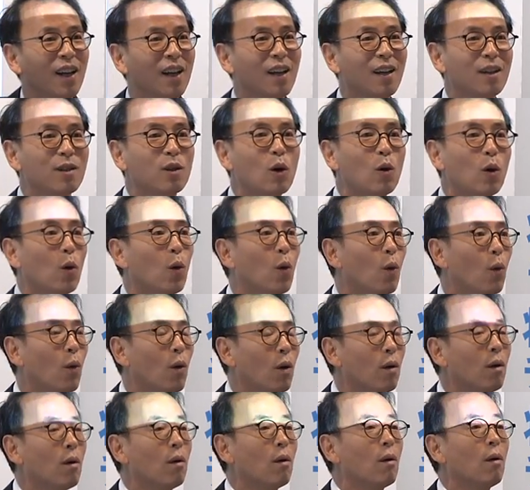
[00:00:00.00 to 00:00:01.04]

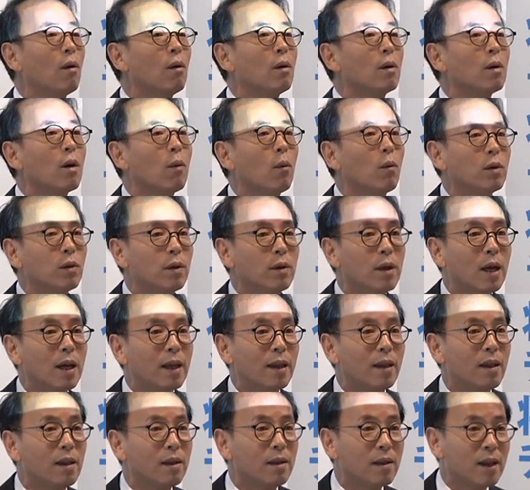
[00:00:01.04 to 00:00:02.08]
So. The
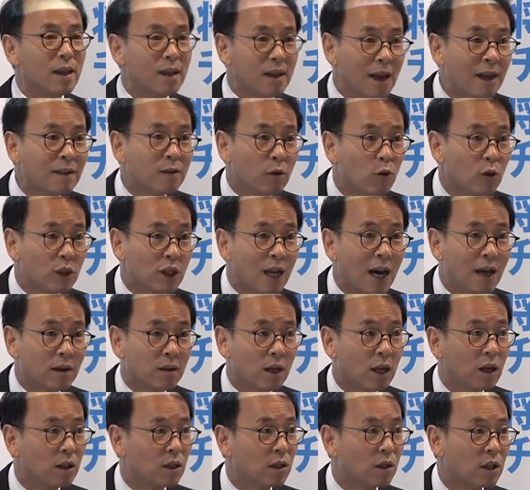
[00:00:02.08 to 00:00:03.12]
net result
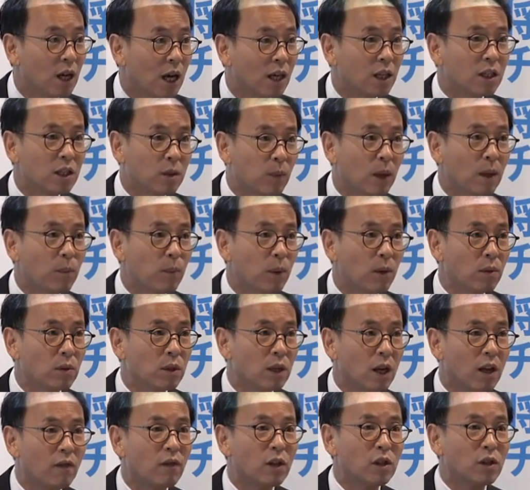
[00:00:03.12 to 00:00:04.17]
is the Chinese people's
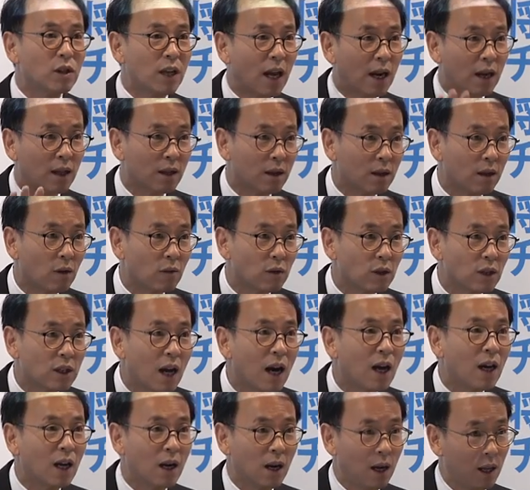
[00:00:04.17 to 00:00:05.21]
living standard goes
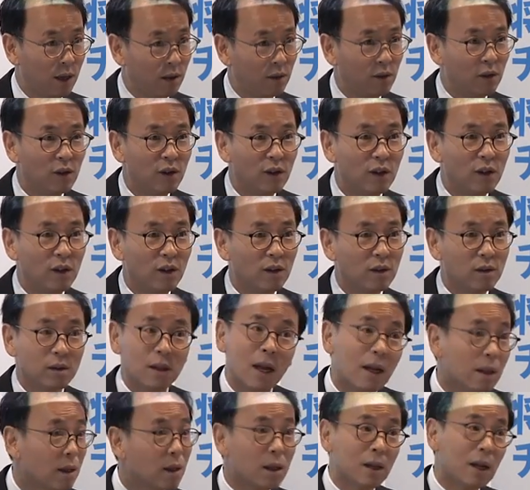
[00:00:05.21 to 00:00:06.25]
down a little.
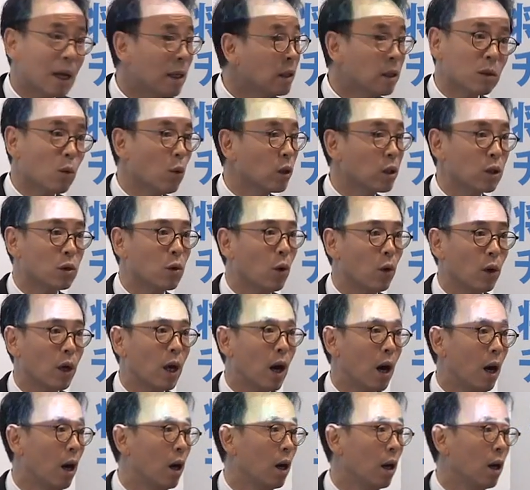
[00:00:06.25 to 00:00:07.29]
That's what's going
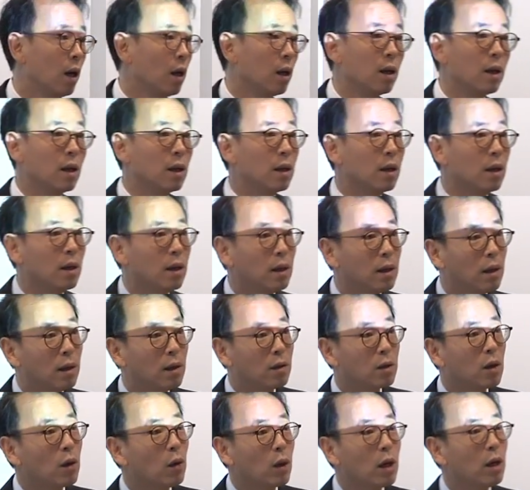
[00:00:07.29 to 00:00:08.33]
on.
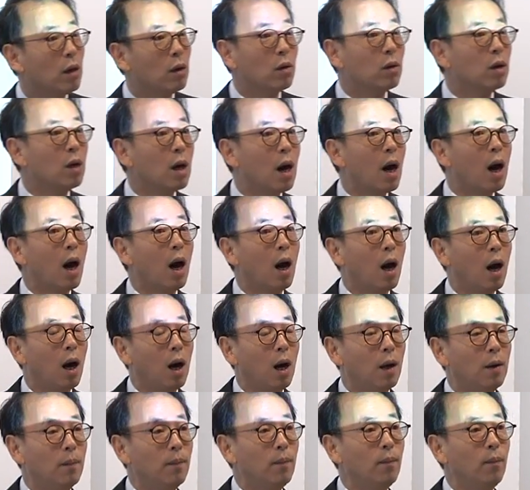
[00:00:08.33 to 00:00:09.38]
So
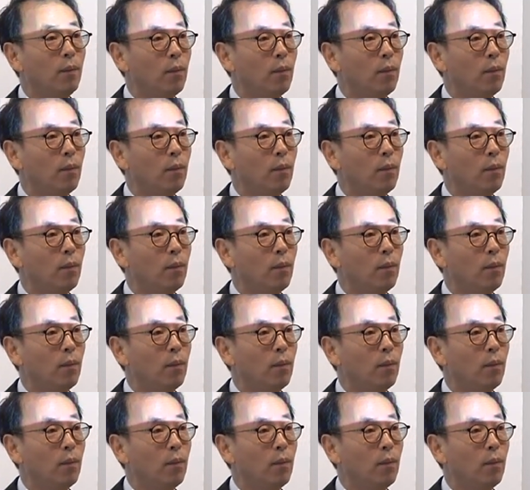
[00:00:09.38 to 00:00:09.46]
I